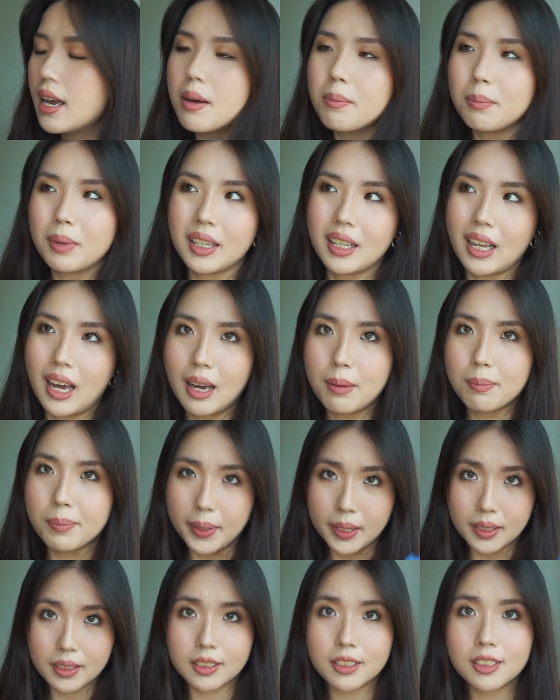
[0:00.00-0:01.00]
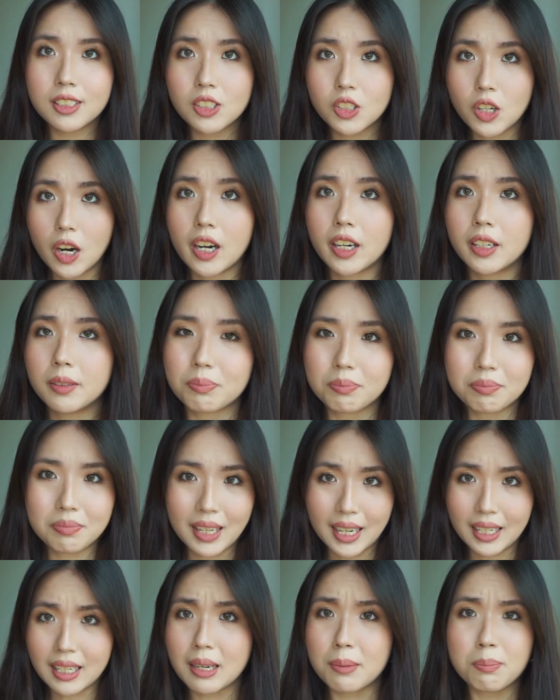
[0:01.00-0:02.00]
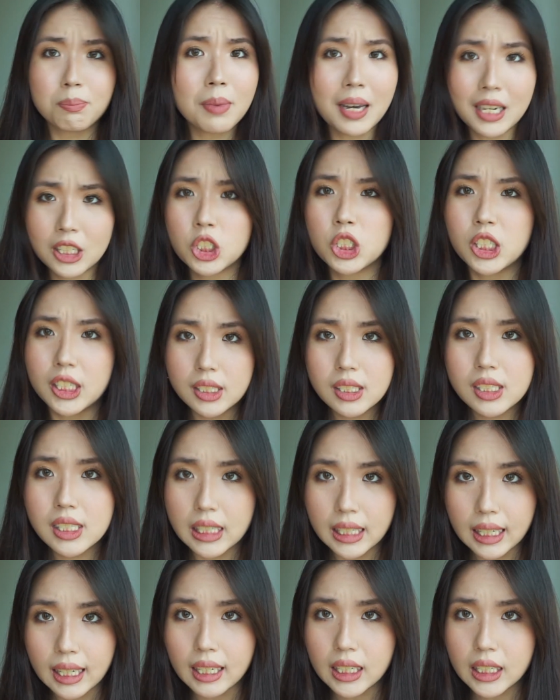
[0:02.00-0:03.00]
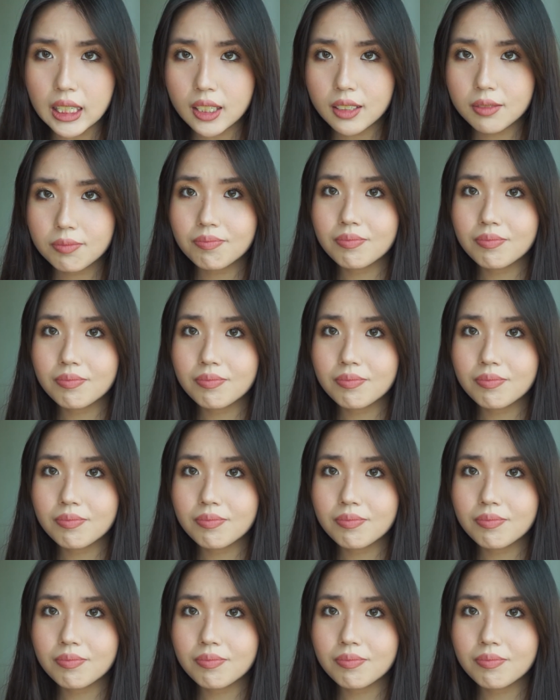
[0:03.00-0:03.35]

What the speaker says: but I'm gonna start getting my shit together.